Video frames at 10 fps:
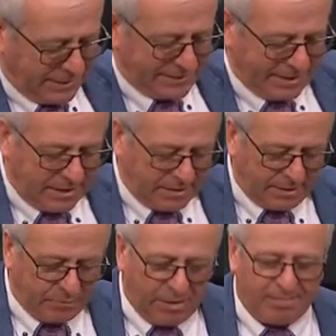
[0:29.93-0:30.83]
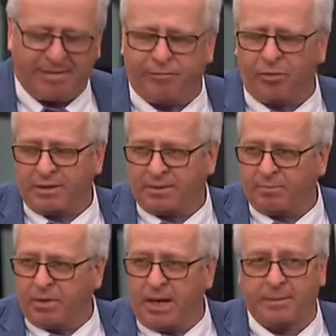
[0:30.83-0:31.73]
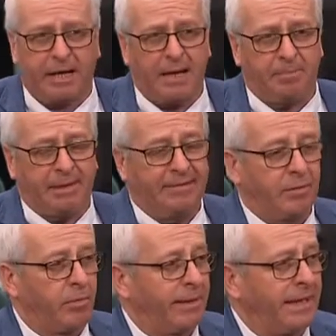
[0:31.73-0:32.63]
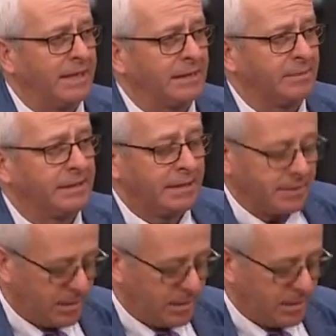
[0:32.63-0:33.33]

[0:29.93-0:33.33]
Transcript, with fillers: and uh, said that there will be funding, but I can't believe that we're making estimates